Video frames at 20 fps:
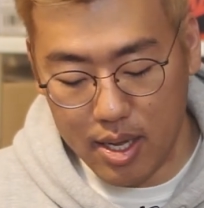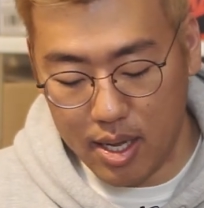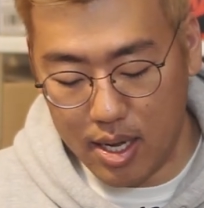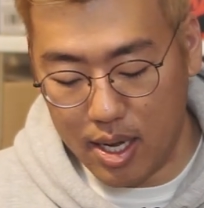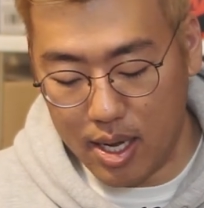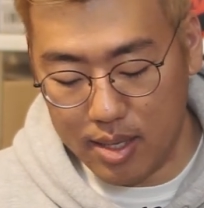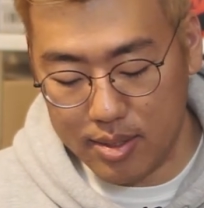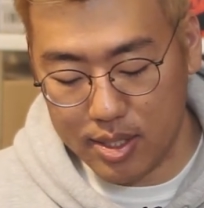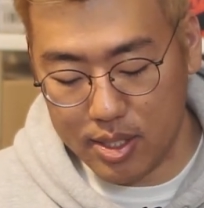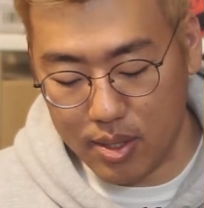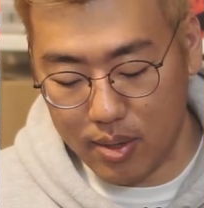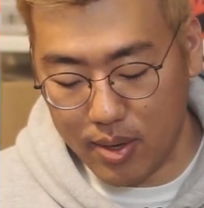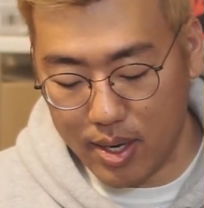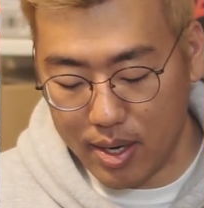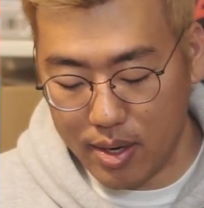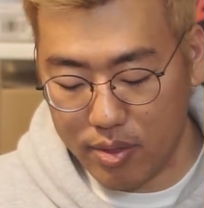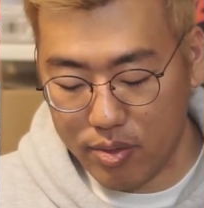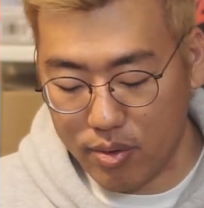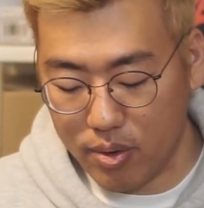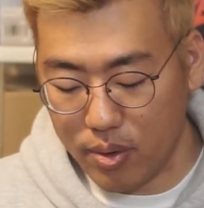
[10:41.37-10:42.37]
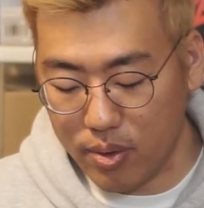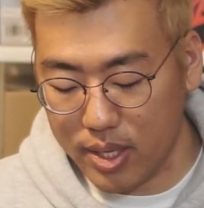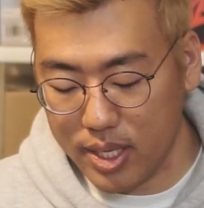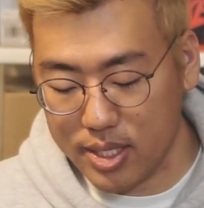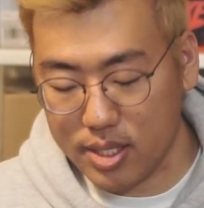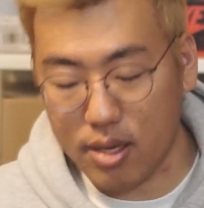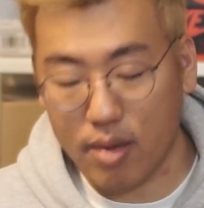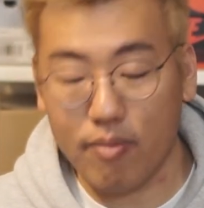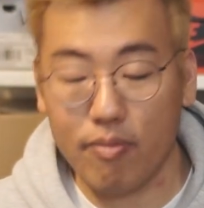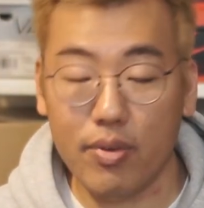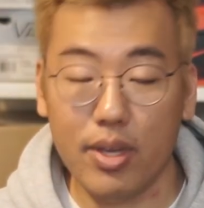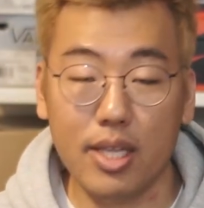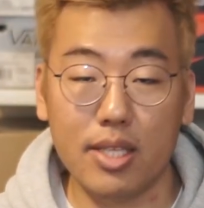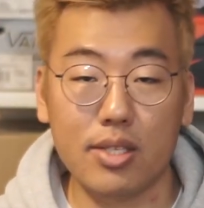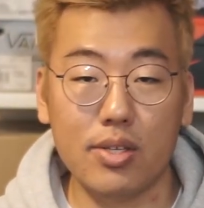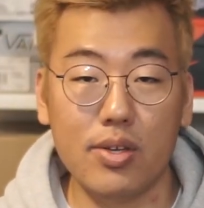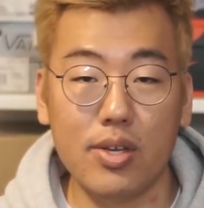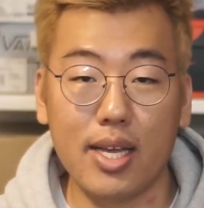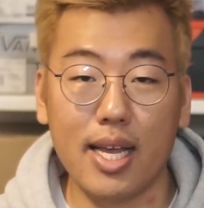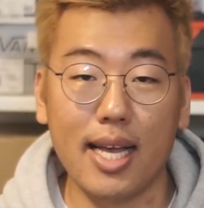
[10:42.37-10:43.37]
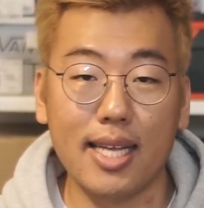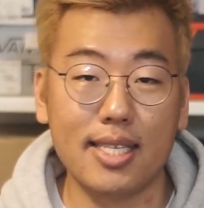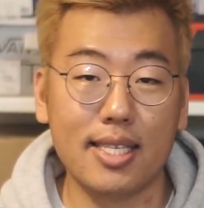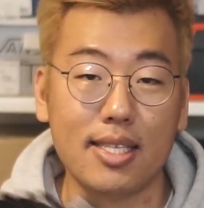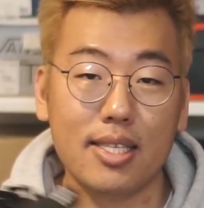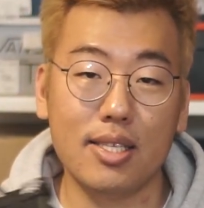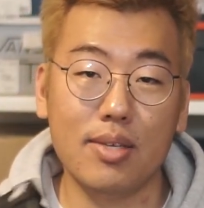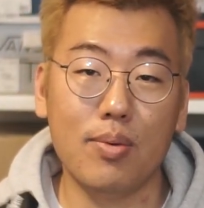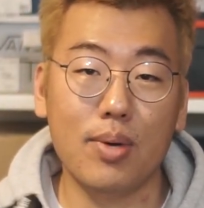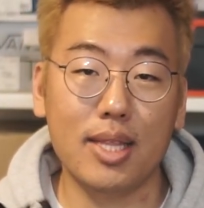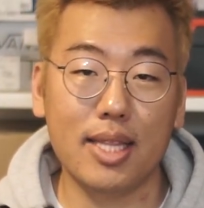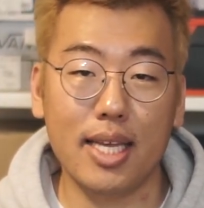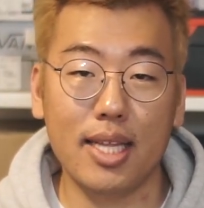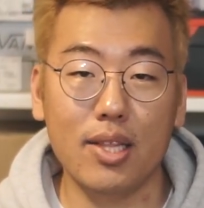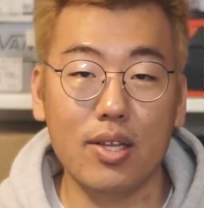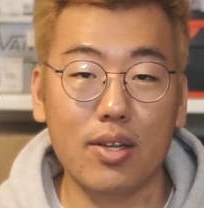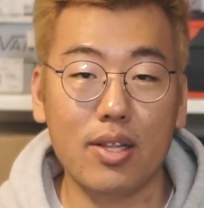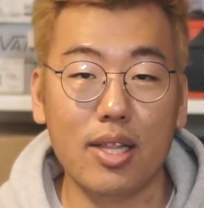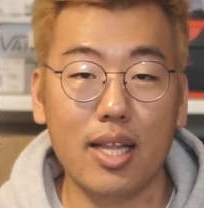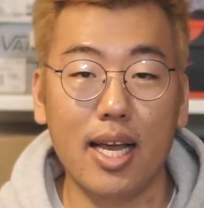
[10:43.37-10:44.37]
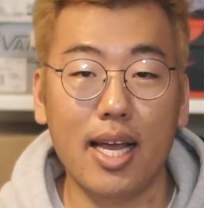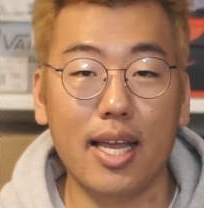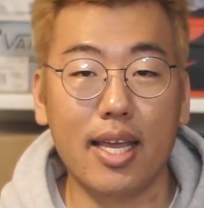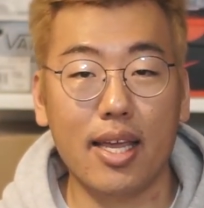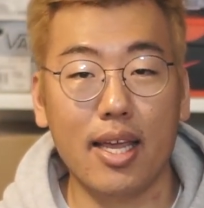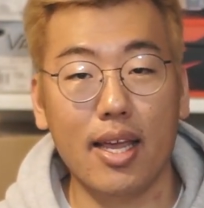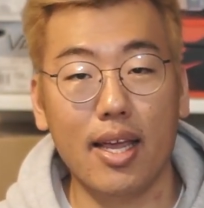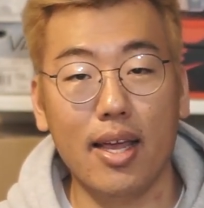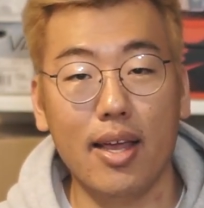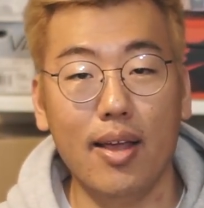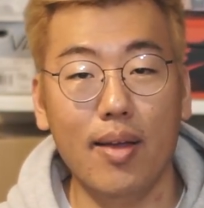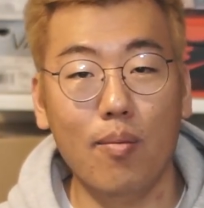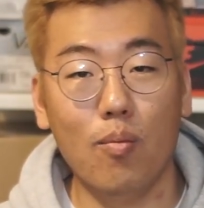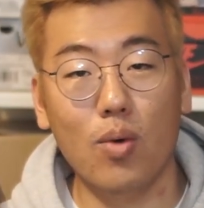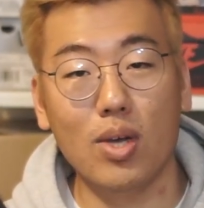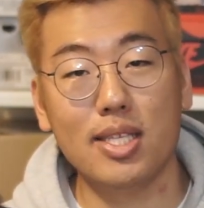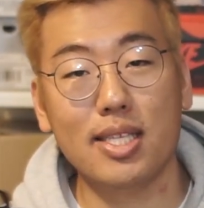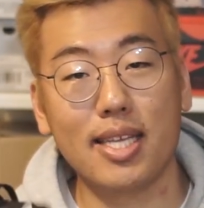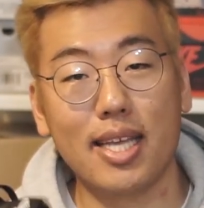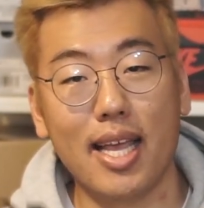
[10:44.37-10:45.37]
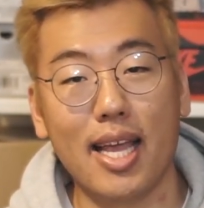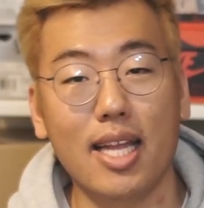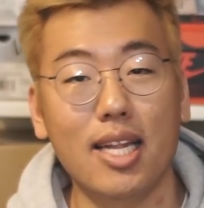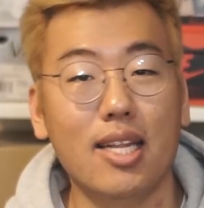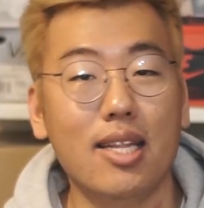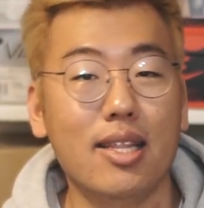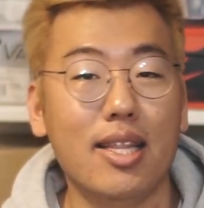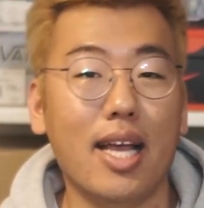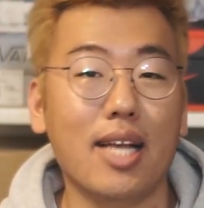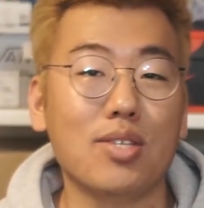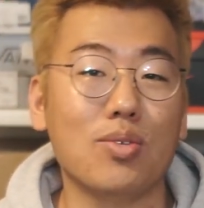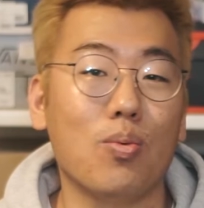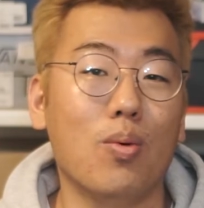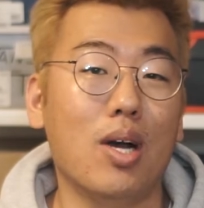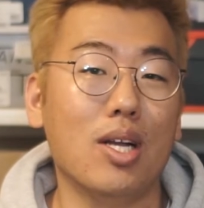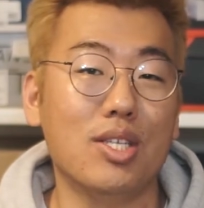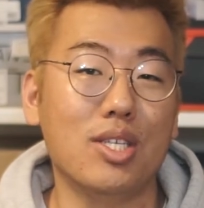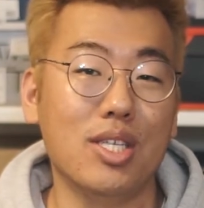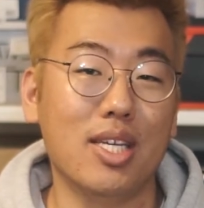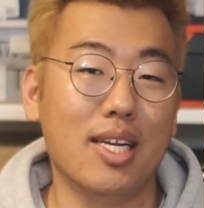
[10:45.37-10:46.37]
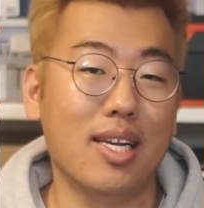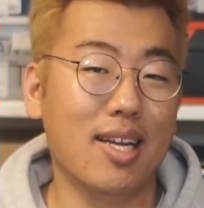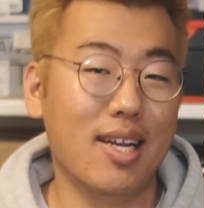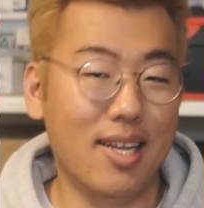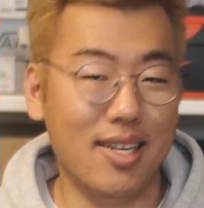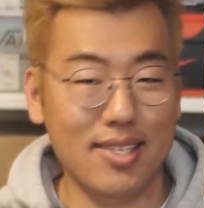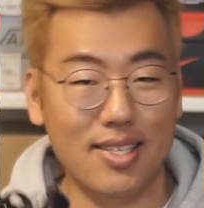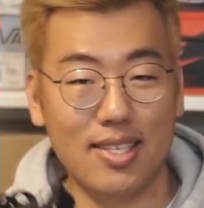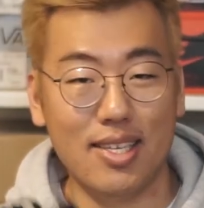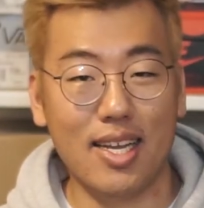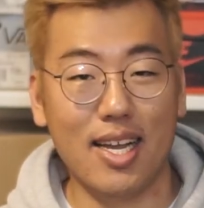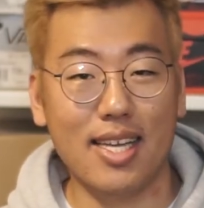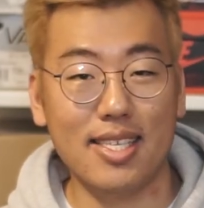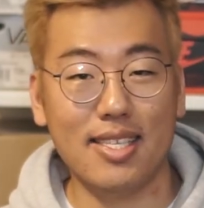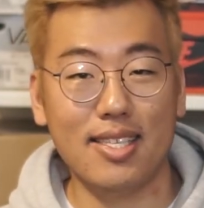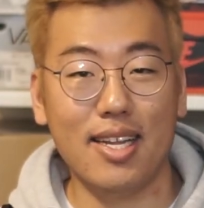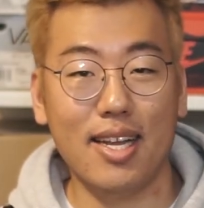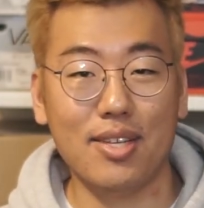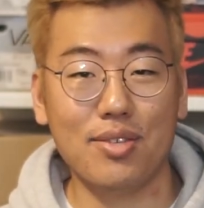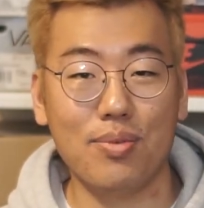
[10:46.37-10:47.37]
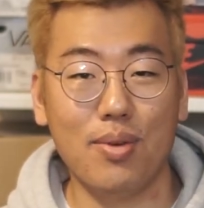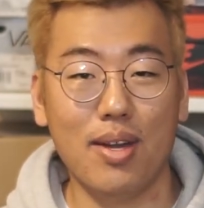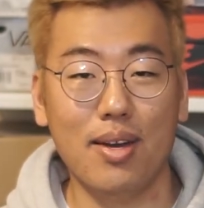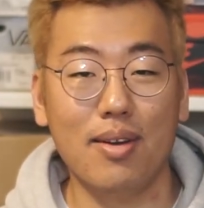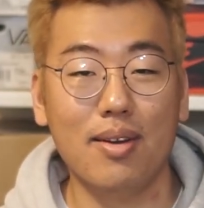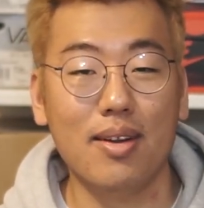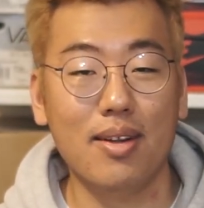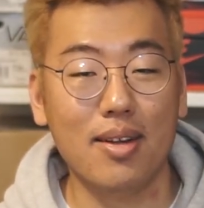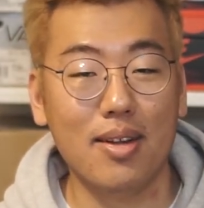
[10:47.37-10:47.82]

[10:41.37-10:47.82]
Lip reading: So I'm going to throw these on feet so you guys can see what they look like. And once again, thanks for watching. I'll see you guys in the next one.